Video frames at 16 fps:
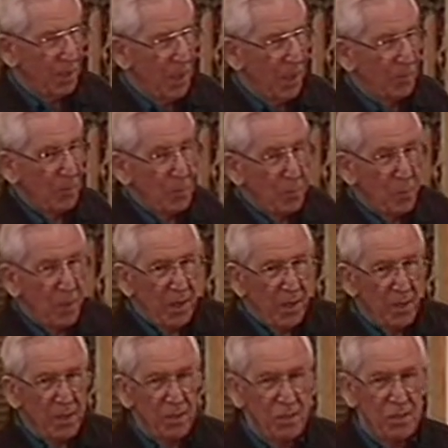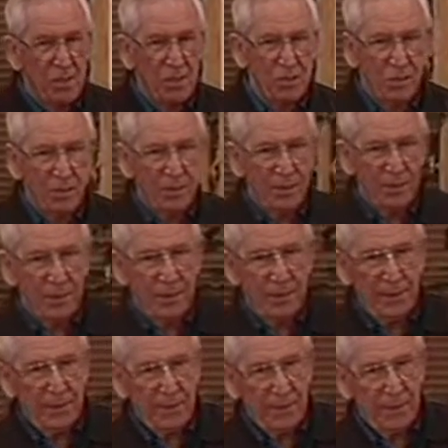after they've made a decision,
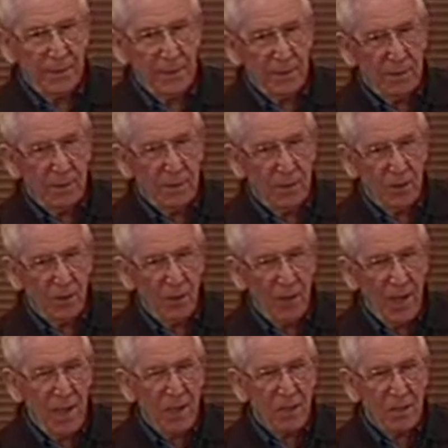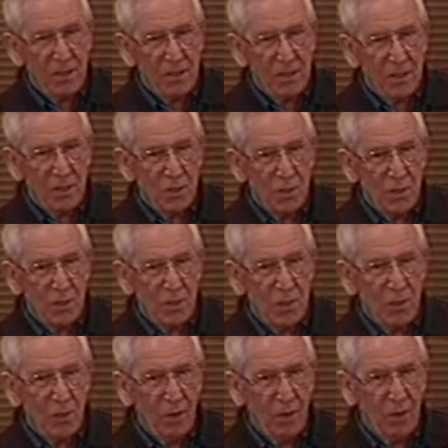now they're in agonies as to whether it's
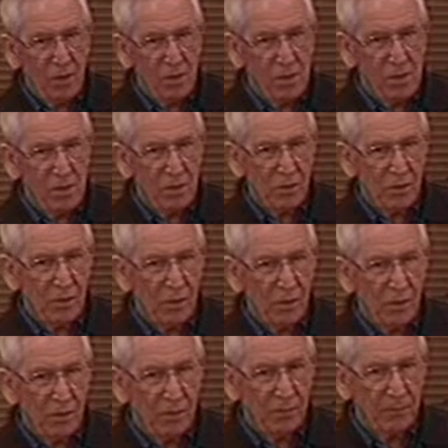been the right decision or not.